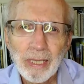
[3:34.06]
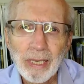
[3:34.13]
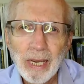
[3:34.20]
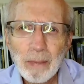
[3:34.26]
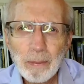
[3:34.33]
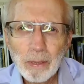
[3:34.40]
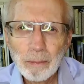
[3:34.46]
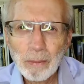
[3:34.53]

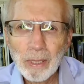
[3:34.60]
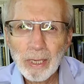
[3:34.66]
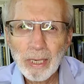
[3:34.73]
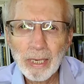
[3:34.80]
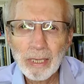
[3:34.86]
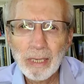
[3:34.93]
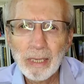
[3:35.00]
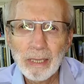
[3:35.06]
Keep in
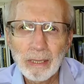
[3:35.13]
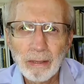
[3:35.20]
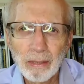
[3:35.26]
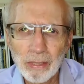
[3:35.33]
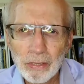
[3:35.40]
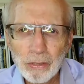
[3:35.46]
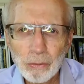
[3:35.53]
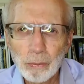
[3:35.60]
mind
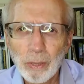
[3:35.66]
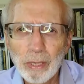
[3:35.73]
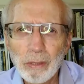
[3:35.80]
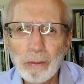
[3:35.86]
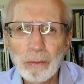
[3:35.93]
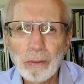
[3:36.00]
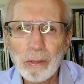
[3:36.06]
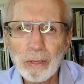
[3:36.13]
this when
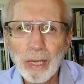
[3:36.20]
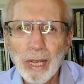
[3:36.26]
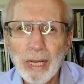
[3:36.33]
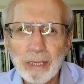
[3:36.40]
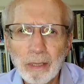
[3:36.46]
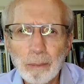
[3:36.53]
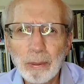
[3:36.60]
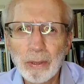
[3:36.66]
you look
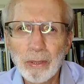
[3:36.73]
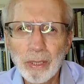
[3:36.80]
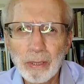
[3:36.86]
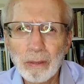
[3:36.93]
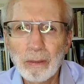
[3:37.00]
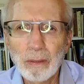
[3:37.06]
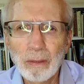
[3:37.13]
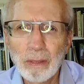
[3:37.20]
at the
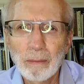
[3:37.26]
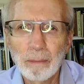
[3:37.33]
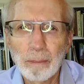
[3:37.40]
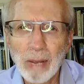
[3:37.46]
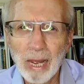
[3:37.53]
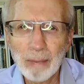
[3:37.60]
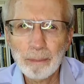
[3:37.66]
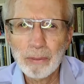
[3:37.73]
political
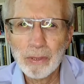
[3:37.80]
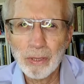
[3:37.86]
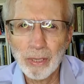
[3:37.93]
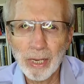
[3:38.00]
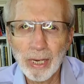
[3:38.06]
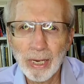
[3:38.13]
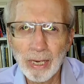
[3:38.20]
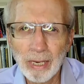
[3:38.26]
map
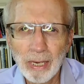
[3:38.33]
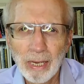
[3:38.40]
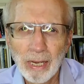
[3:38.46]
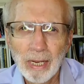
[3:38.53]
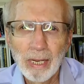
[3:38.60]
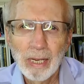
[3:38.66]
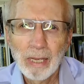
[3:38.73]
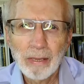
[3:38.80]
today,
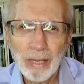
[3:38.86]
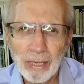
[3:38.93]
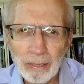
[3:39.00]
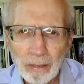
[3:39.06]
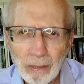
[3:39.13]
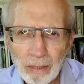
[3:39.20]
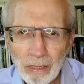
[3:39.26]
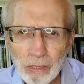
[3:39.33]
that
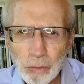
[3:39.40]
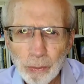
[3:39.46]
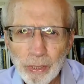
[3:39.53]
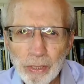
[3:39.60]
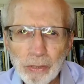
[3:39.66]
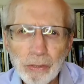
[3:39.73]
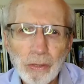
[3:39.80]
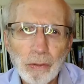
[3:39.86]
large
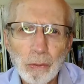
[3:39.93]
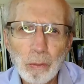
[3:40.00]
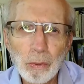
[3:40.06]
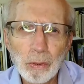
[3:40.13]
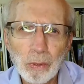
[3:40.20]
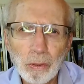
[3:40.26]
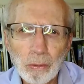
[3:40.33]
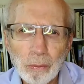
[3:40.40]
regions of the
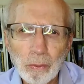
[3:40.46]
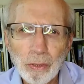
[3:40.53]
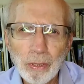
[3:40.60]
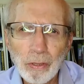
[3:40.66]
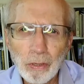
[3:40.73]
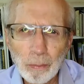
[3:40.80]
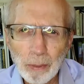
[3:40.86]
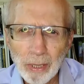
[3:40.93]
world were
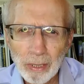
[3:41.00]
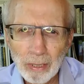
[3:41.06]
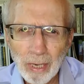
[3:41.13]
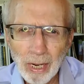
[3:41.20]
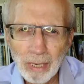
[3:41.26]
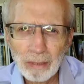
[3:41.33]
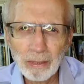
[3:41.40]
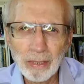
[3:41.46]
European
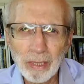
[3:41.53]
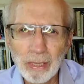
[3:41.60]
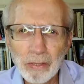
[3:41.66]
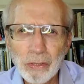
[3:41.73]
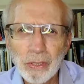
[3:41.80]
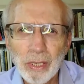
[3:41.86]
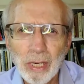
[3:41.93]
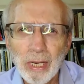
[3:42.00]

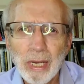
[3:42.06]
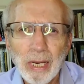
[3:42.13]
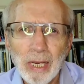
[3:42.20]
colonies